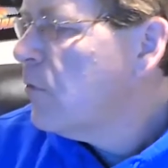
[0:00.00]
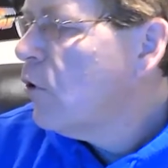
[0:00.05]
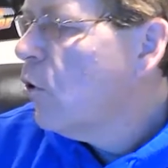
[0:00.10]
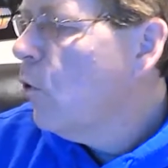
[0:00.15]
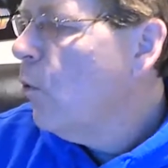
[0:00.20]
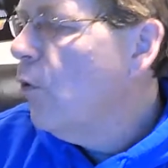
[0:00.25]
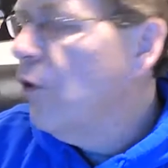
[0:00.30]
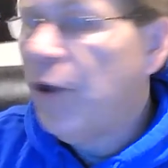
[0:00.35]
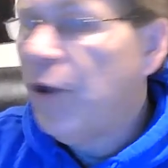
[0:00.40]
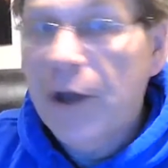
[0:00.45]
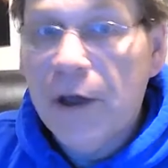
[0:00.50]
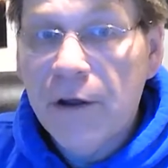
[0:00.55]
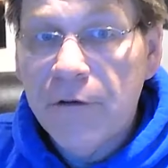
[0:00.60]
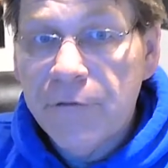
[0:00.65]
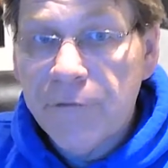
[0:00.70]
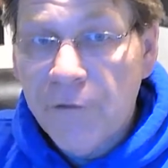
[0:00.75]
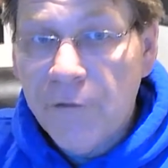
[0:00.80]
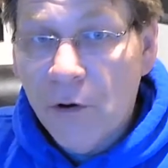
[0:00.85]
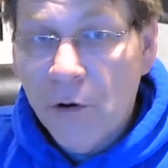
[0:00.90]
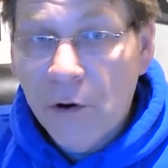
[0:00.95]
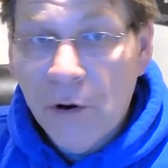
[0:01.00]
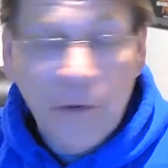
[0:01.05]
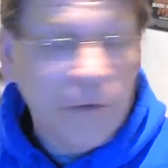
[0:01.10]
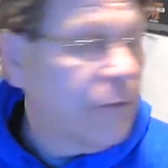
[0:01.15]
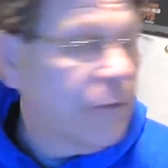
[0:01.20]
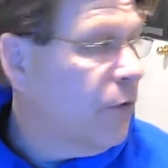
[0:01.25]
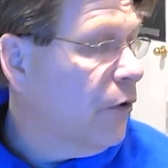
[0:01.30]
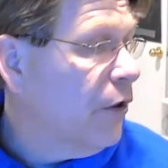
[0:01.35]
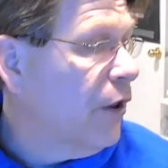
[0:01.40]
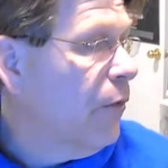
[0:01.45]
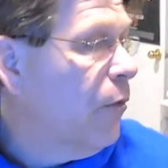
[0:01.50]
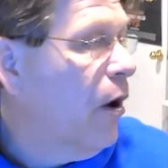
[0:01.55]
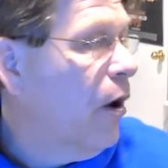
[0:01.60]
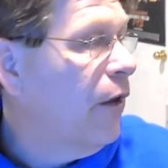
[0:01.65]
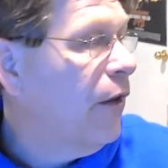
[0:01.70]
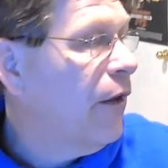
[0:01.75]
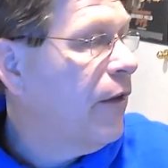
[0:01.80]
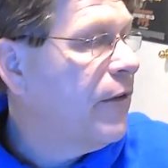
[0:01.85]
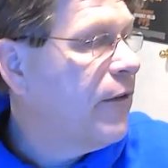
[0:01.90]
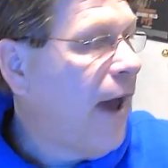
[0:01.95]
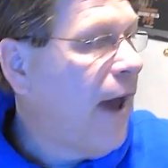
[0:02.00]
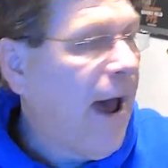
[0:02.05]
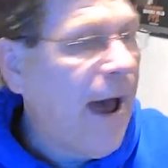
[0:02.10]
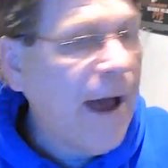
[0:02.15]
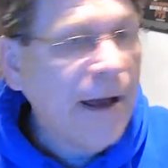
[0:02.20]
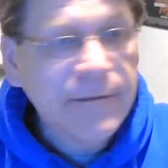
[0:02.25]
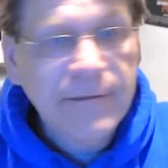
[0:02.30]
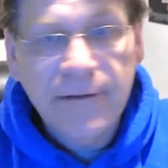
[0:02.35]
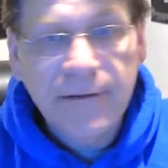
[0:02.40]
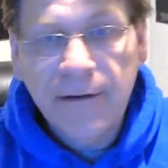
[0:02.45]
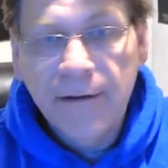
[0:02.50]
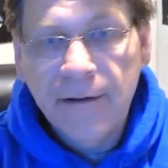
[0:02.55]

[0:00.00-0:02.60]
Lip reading: Really good photos, really well intact.